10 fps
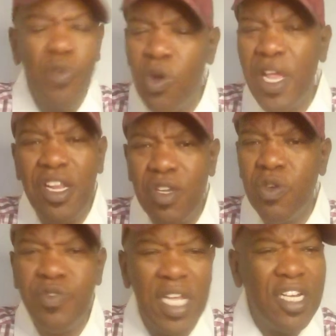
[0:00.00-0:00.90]
All they
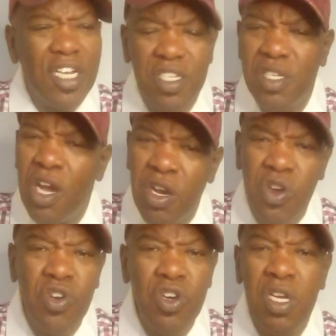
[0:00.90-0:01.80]
do, they just are
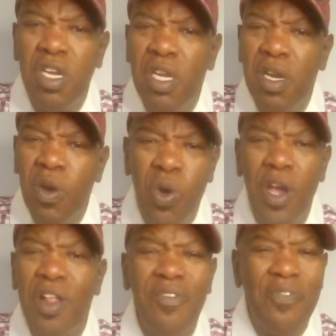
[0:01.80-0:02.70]
good,
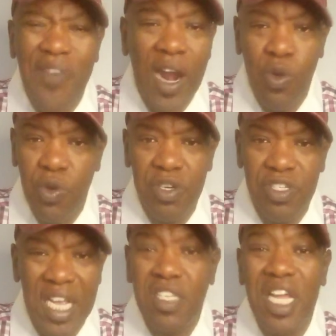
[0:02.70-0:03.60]
loyal
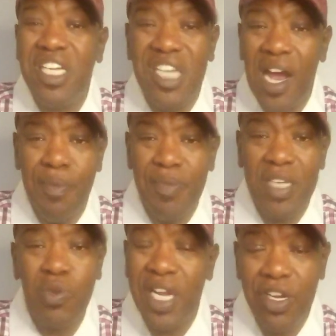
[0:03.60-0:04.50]
followers. That's their job.
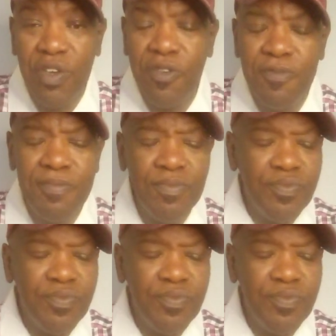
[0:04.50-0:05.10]
That's what they do.